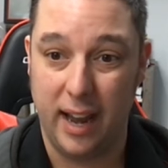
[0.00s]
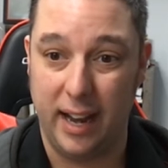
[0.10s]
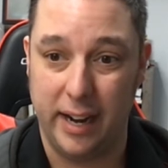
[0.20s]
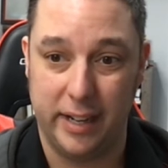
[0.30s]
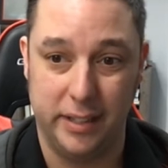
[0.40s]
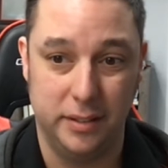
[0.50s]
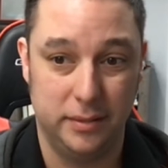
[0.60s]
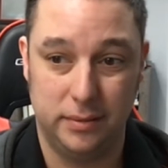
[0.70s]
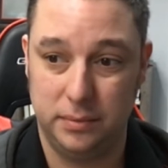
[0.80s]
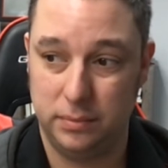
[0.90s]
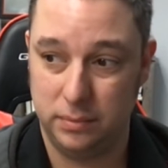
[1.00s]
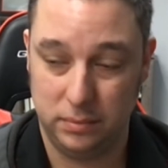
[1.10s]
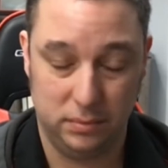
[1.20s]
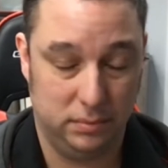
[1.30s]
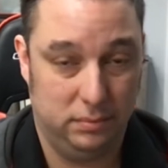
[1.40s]
and
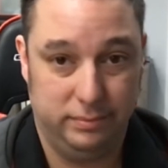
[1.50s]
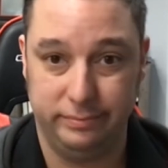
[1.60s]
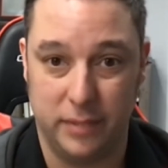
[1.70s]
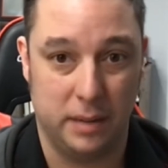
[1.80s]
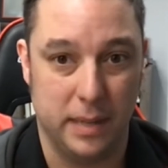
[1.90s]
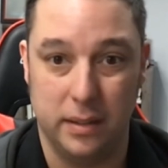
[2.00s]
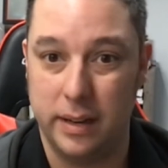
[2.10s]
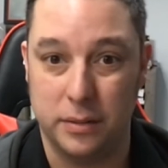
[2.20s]
I mean,